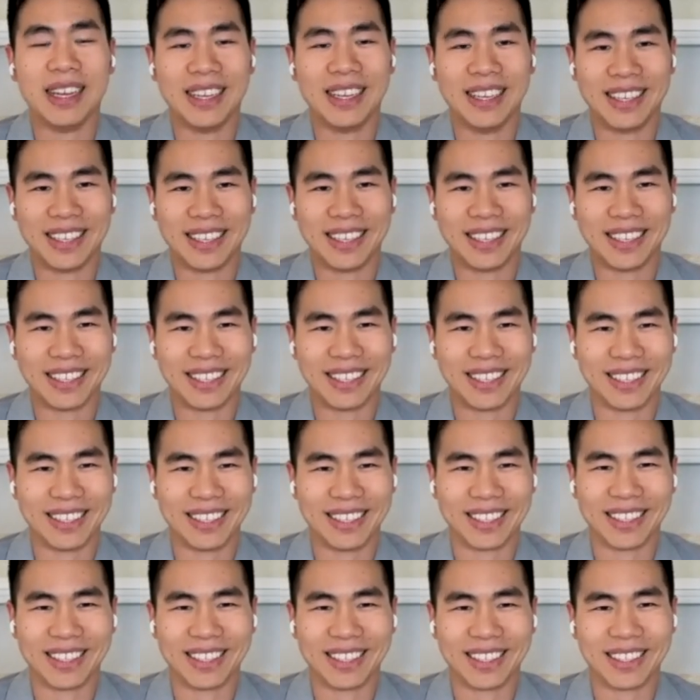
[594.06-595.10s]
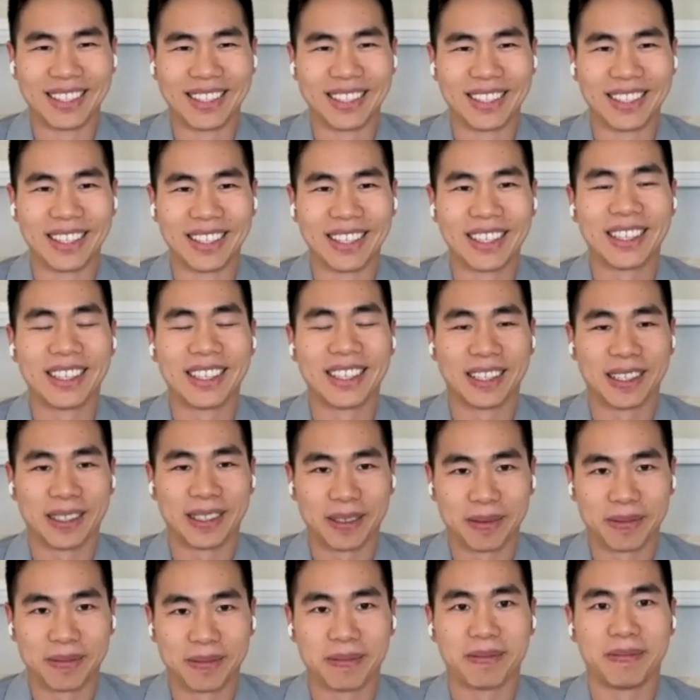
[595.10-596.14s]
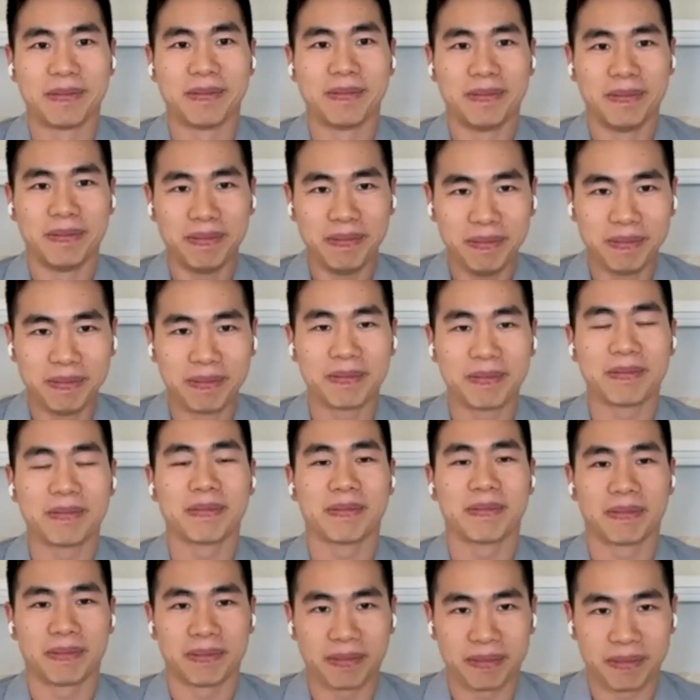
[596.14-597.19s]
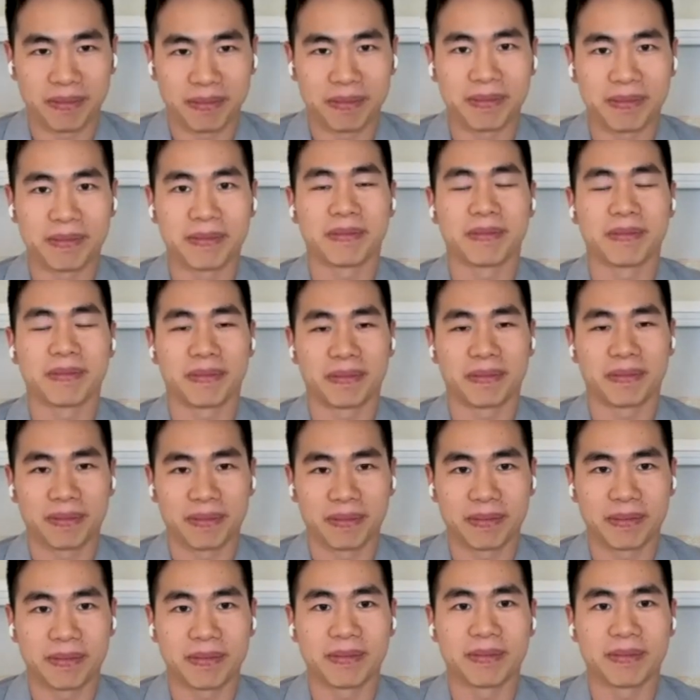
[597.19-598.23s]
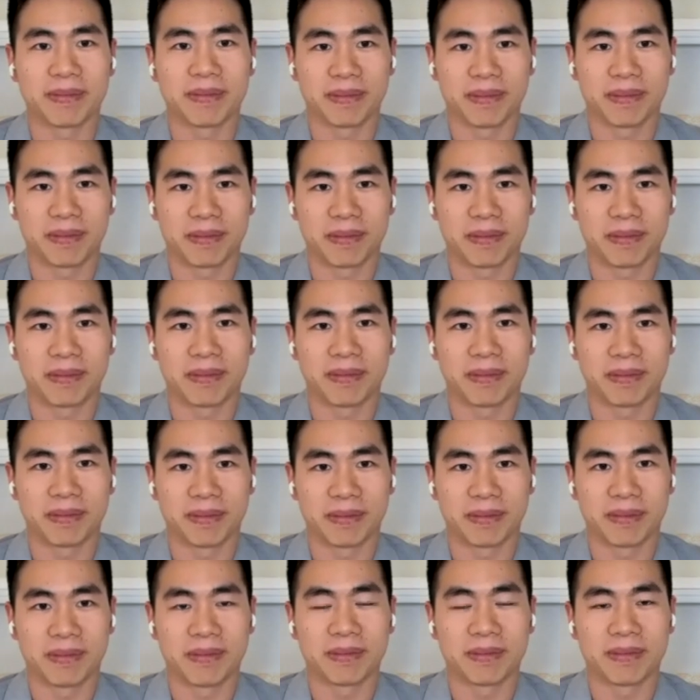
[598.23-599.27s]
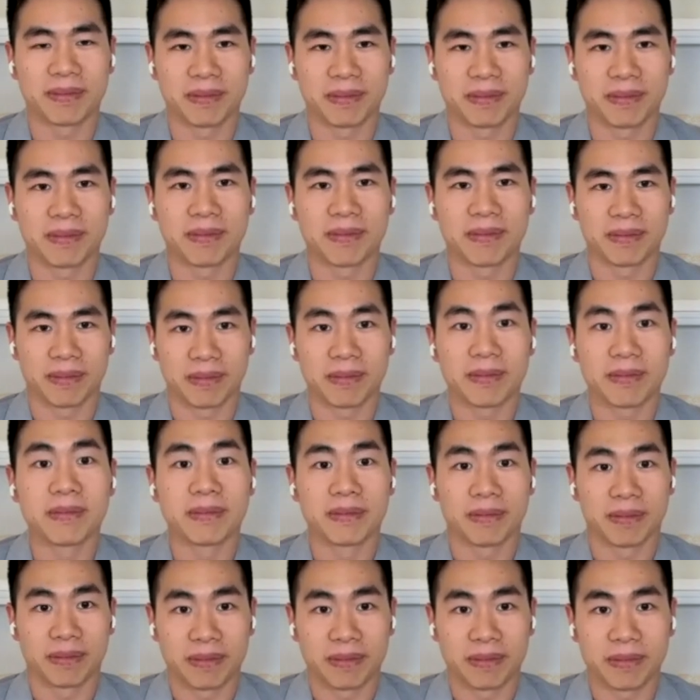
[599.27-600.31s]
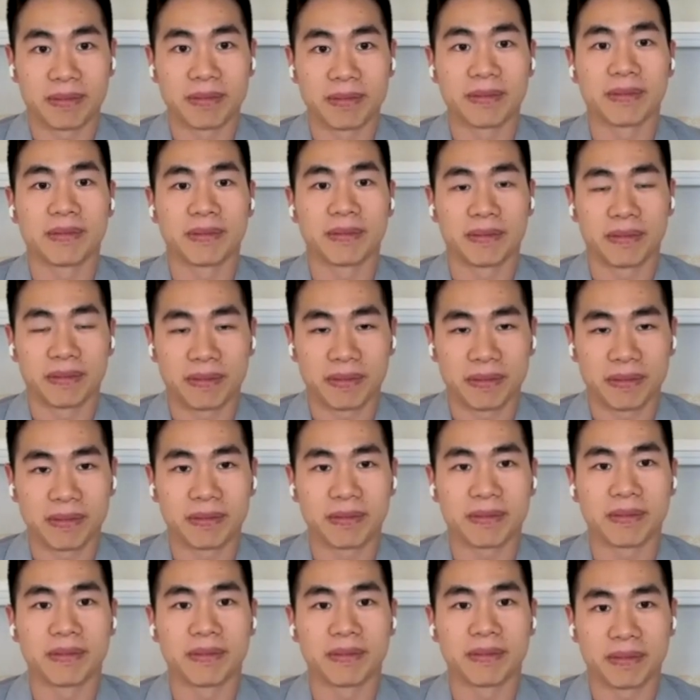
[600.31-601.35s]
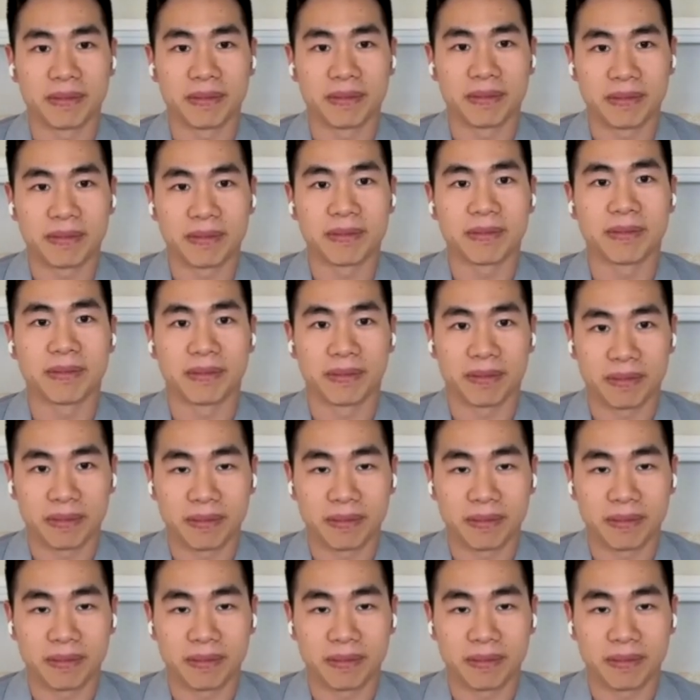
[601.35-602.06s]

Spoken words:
(silent)